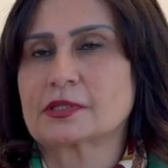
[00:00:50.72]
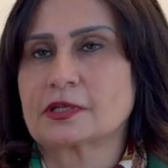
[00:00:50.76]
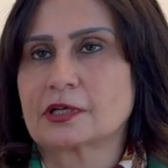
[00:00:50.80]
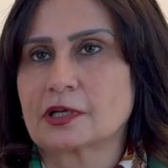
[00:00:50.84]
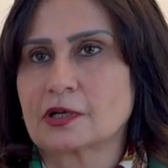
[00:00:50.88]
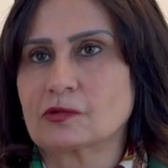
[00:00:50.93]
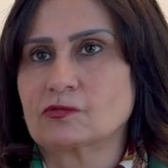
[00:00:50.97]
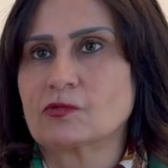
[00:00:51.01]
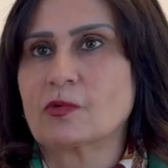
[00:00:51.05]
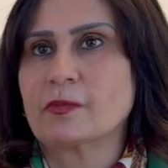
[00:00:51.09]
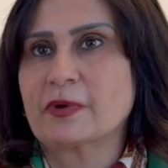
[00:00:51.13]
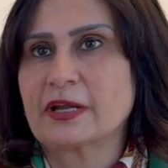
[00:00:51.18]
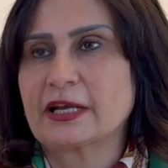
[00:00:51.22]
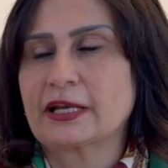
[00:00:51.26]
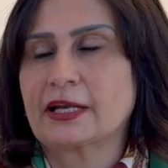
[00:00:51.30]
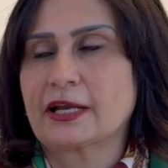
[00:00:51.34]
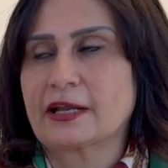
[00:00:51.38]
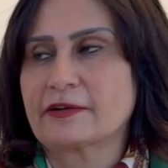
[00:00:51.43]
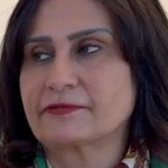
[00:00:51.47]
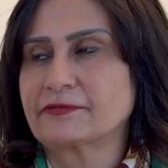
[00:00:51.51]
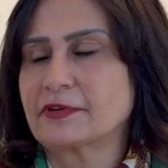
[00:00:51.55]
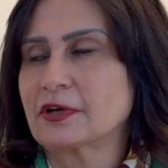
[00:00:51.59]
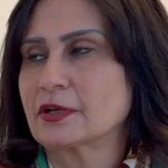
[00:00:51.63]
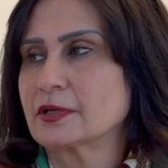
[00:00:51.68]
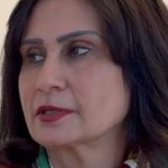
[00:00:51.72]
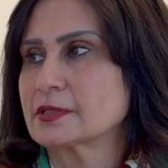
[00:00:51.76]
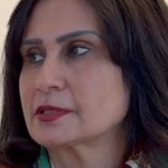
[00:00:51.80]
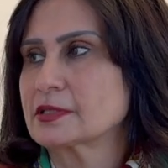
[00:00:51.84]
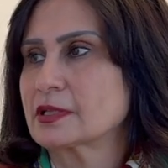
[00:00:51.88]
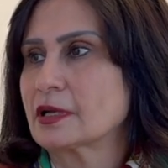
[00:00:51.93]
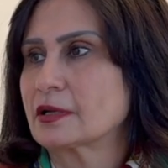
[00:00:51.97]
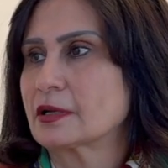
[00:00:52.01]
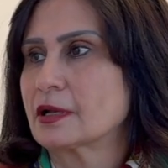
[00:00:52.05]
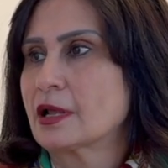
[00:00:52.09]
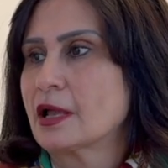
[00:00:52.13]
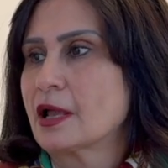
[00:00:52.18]
women in
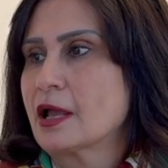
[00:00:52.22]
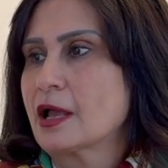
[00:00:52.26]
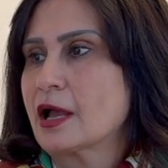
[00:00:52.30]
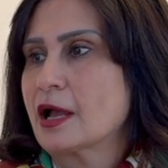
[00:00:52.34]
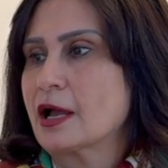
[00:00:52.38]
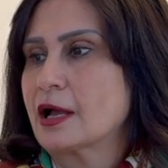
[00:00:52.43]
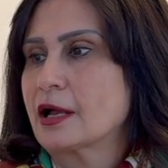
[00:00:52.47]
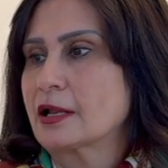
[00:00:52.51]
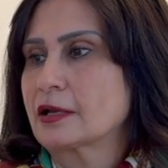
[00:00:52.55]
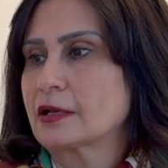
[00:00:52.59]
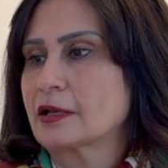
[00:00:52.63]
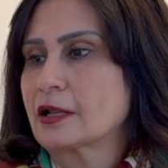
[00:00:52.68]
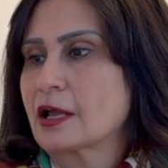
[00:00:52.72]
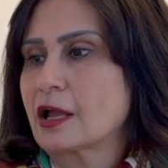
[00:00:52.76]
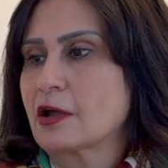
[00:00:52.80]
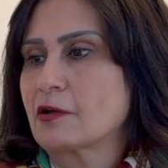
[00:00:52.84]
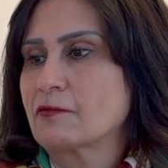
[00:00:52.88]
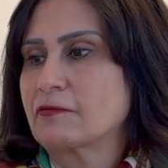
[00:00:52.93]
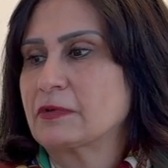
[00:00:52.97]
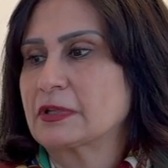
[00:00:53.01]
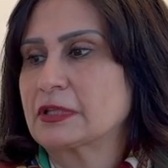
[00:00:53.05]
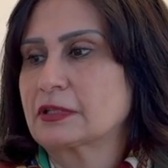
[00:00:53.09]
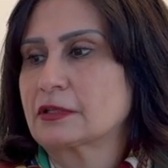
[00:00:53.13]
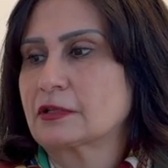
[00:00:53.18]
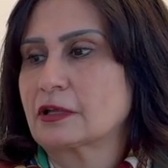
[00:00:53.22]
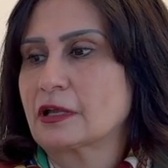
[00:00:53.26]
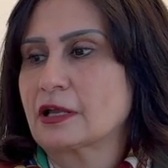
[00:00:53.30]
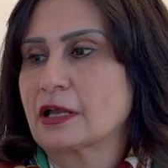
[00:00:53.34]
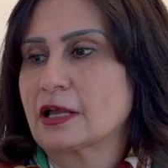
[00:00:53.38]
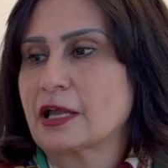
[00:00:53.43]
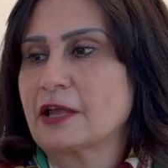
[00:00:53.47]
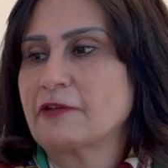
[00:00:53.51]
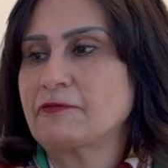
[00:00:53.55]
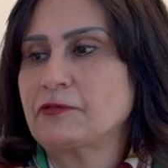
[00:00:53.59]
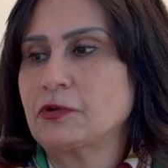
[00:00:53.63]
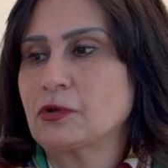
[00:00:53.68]
Afghanistan. And
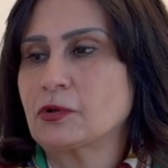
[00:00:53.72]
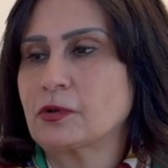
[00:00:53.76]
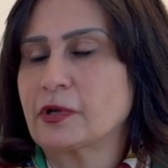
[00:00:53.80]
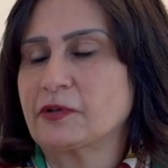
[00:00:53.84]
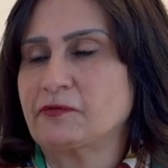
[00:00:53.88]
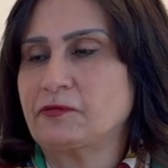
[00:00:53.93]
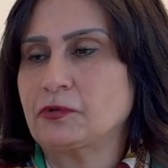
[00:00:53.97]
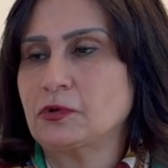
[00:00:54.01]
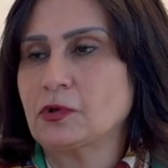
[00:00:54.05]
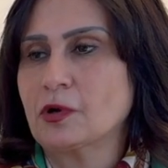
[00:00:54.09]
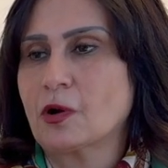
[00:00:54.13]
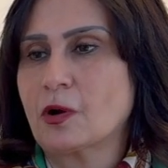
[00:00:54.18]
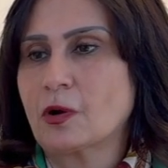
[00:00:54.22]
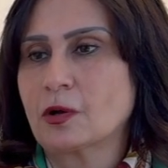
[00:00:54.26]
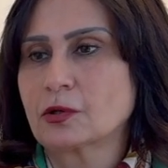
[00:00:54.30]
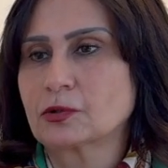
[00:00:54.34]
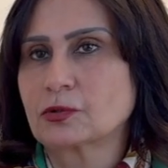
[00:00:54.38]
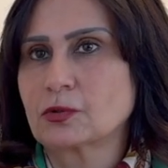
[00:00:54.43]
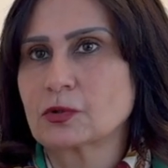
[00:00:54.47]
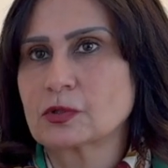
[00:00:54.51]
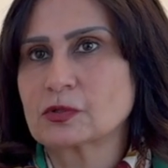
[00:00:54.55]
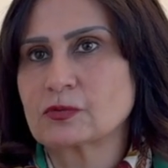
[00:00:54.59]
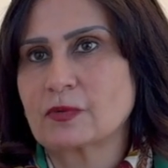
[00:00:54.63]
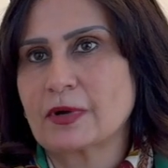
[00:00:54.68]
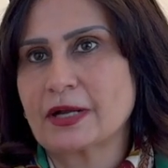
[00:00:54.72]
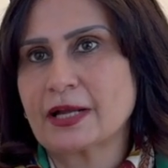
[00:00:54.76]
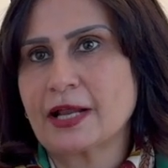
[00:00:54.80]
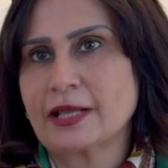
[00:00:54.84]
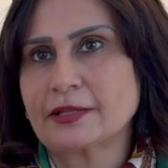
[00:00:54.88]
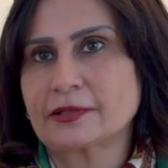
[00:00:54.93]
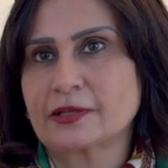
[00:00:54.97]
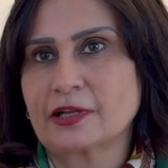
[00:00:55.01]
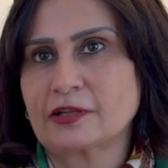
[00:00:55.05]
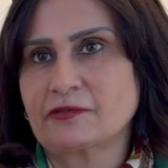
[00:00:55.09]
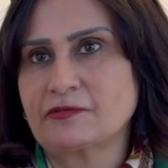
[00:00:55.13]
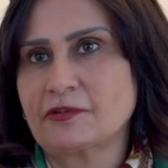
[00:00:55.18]
if you review all those
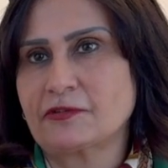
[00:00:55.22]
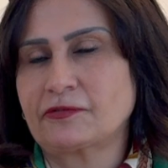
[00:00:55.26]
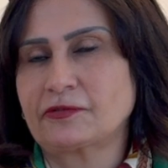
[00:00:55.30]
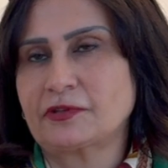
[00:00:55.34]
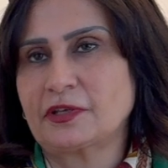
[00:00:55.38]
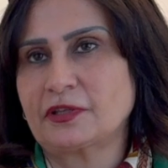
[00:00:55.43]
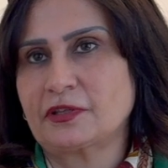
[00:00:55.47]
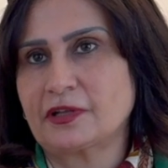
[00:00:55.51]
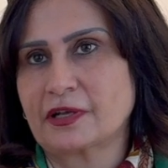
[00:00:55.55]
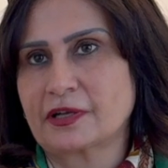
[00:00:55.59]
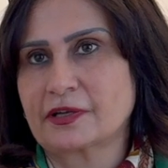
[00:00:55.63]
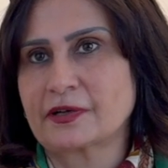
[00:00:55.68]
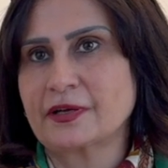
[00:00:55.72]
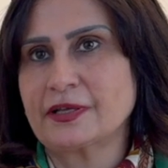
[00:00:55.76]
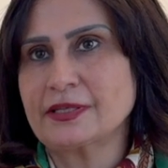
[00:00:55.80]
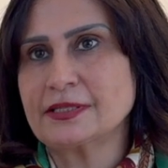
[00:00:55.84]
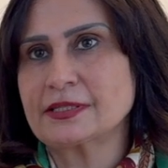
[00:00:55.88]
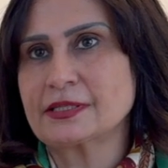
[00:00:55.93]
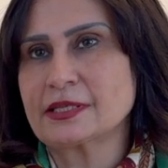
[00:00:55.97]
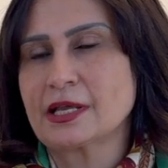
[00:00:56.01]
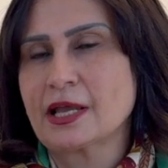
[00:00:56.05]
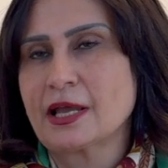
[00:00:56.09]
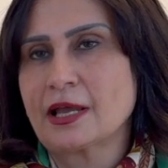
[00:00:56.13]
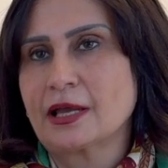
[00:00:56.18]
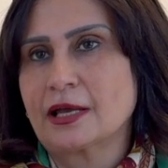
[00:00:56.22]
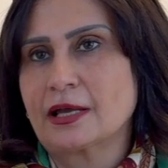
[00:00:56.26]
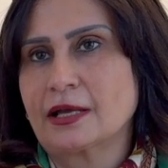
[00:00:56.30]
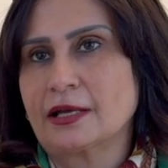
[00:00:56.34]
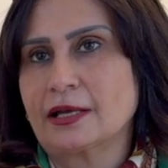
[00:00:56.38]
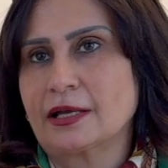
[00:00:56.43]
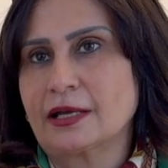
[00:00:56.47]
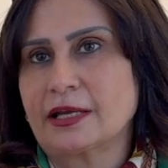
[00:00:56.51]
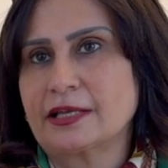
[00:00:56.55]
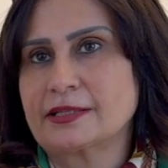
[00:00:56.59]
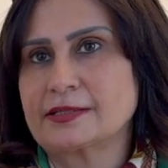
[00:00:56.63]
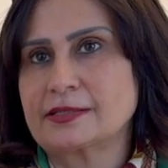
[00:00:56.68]
150 decrees,
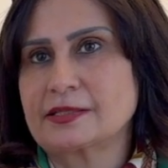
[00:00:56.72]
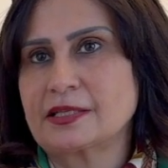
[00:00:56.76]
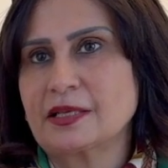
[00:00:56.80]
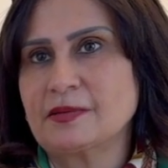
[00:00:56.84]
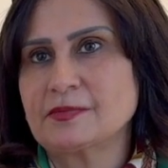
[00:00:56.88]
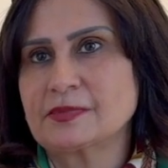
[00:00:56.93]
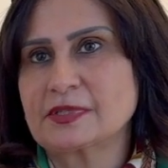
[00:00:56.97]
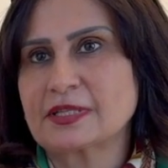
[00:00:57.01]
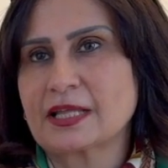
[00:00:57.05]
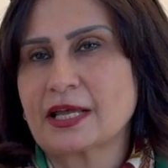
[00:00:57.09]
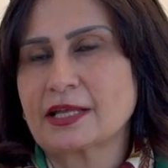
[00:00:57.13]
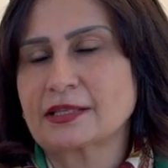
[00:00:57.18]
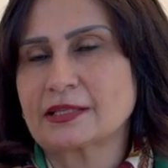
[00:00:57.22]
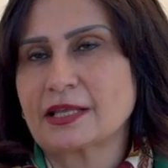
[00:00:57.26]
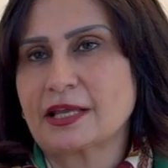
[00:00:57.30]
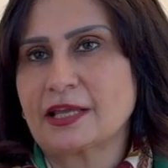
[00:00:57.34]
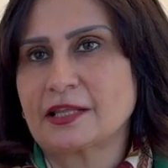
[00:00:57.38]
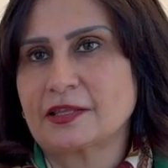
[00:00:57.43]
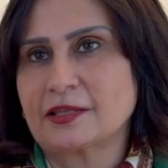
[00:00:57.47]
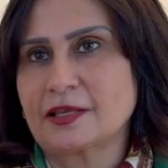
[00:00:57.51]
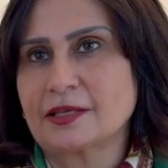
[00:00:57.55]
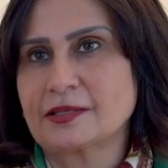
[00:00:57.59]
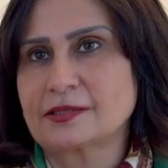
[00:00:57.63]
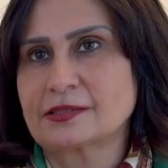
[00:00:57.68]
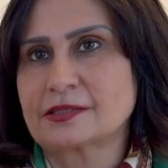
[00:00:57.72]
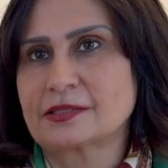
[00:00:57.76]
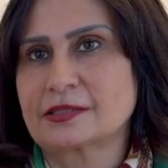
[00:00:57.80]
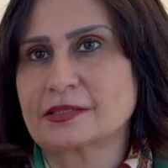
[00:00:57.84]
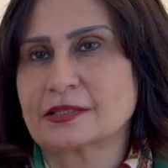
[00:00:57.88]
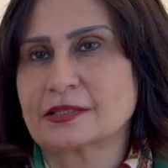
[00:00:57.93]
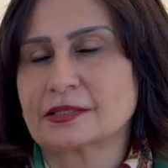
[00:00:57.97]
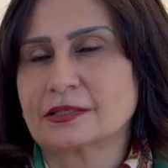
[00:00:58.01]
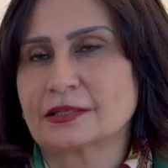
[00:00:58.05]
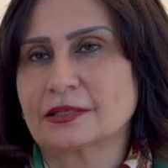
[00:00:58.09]
it seems that it is